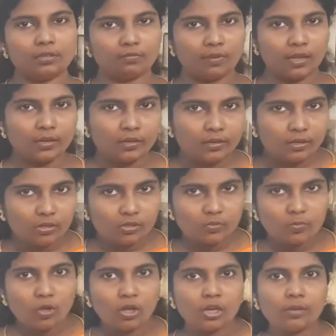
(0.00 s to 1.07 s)
divided into
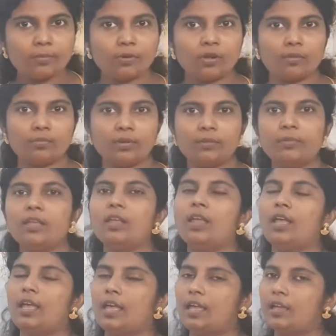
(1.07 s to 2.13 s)
smaller problem,
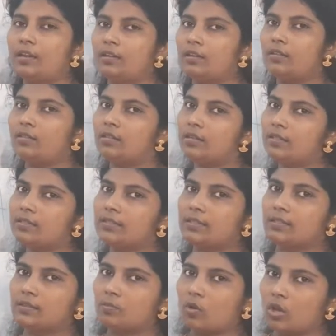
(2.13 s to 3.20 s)
and
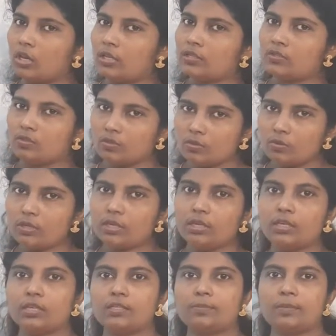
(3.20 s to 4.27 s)
this smallest unit
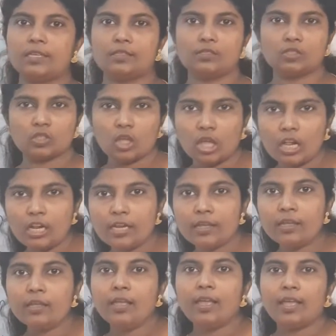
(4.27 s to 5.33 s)
is being solved,
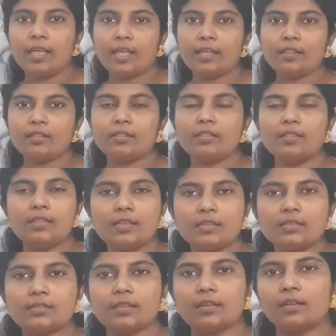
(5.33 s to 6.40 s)
and
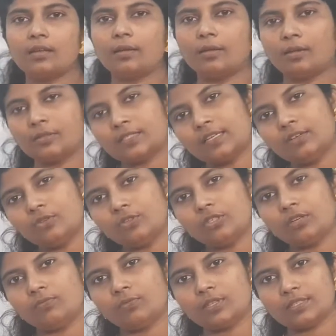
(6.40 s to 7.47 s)
these uh,
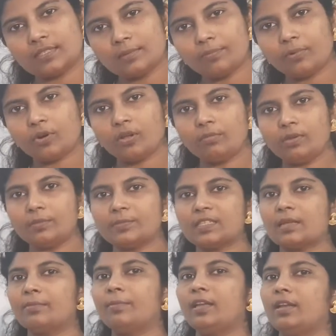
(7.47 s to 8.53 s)
solution for the sub problems
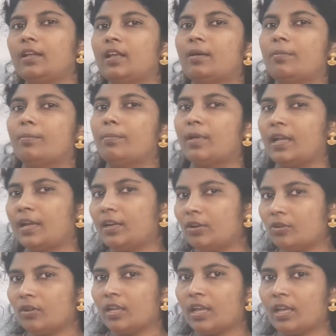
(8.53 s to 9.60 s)
are being combined
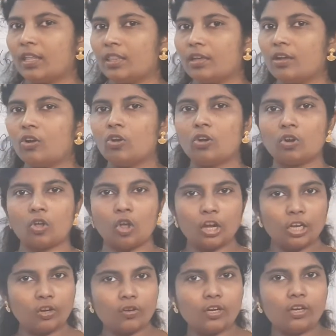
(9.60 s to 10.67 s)
together or
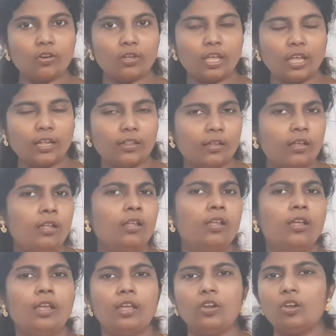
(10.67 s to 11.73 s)
conquered together
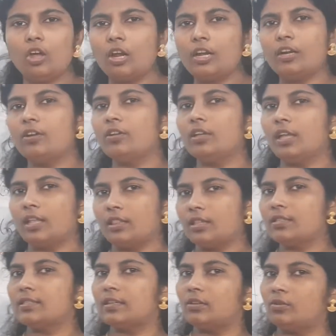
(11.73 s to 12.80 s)
in order to get the
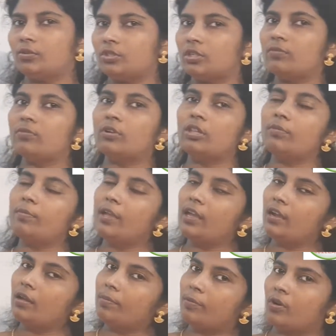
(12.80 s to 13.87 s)
solution for the
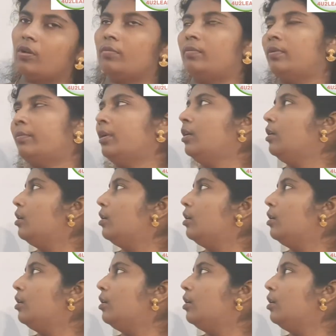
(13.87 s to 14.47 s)
bigger problem.